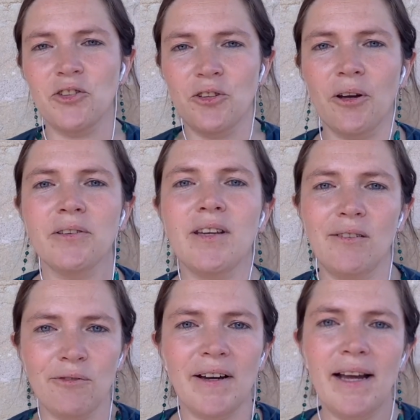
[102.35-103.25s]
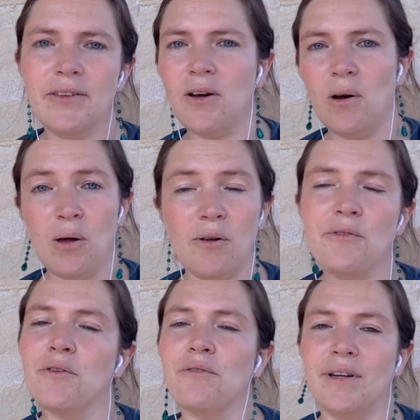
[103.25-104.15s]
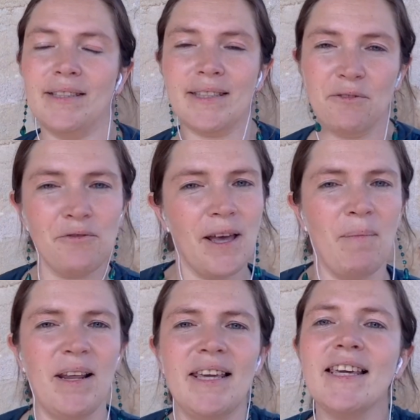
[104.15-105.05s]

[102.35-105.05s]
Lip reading: don't invite all of your friends and family.